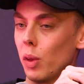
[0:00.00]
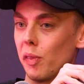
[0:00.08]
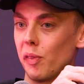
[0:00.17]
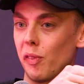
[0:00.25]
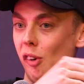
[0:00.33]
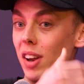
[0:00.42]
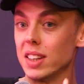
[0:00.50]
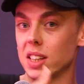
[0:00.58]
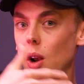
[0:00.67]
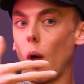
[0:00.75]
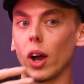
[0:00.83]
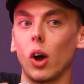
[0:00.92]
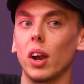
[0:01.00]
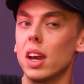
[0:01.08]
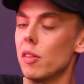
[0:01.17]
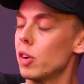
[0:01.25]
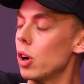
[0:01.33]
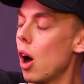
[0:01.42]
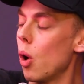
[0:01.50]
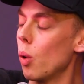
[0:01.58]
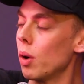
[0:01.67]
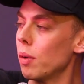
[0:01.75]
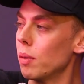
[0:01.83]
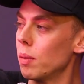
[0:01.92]
friends like I'd never
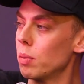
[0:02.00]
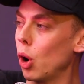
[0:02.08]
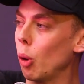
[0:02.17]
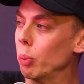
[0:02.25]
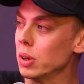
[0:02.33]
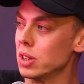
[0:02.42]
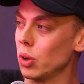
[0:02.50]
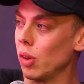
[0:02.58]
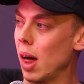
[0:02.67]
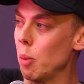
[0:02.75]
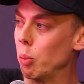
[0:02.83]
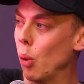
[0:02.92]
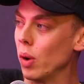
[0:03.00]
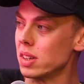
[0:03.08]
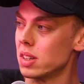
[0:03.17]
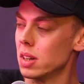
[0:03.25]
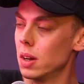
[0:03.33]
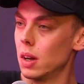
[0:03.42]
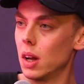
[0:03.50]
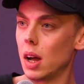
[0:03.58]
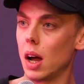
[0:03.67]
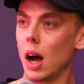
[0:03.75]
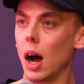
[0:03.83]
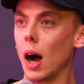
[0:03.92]
known up until that point.
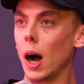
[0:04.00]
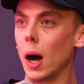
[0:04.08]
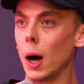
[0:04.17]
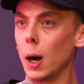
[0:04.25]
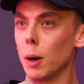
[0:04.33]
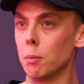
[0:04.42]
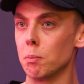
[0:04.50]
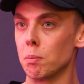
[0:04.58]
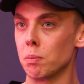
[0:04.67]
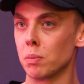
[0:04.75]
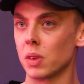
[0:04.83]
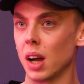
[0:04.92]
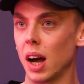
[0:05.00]
And